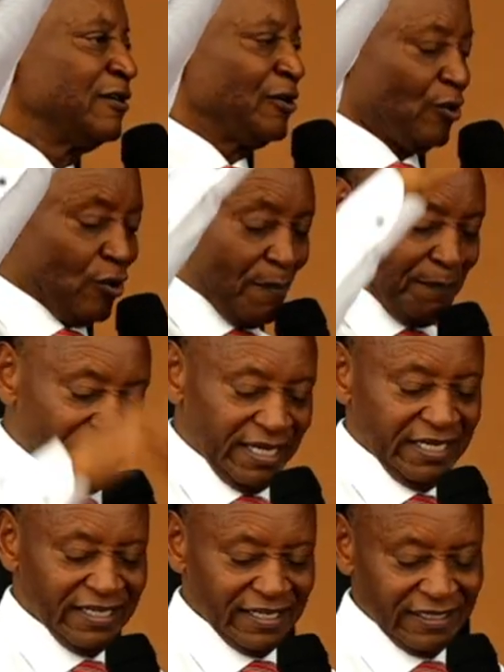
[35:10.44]

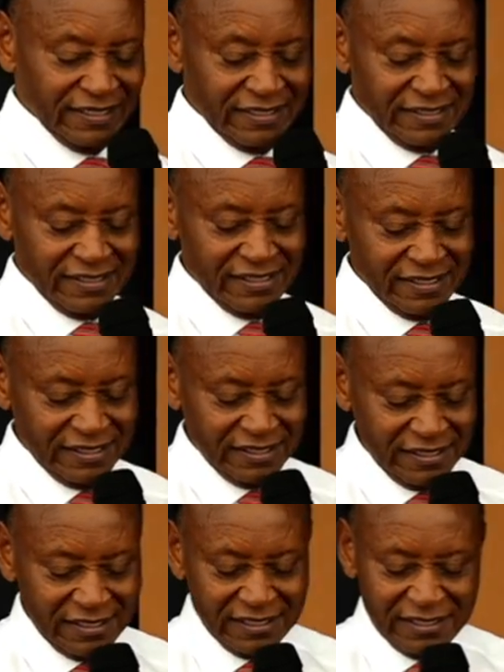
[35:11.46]
complaining
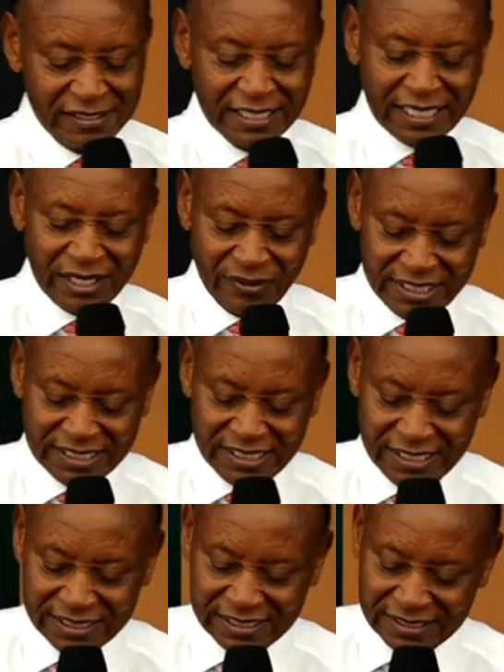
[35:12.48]

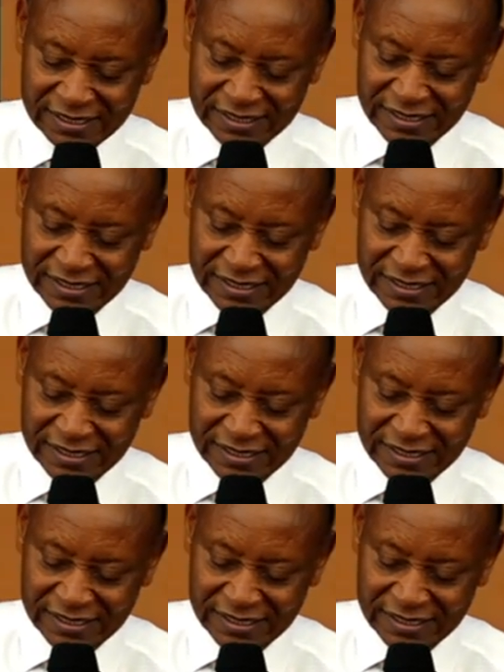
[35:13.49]
decreases